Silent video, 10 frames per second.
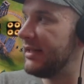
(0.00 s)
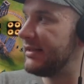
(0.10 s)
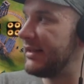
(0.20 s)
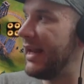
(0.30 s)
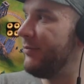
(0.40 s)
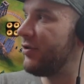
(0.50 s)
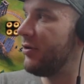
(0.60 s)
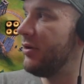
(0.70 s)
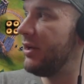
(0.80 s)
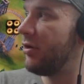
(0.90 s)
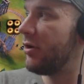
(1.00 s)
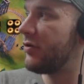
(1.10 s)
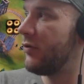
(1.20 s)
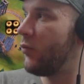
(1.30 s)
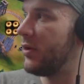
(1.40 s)
this same turn here on
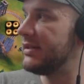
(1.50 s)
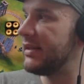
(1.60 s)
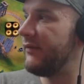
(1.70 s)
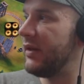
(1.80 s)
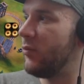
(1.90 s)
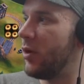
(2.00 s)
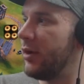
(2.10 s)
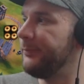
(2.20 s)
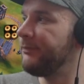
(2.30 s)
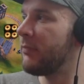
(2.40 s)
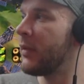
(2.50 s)
turn 171,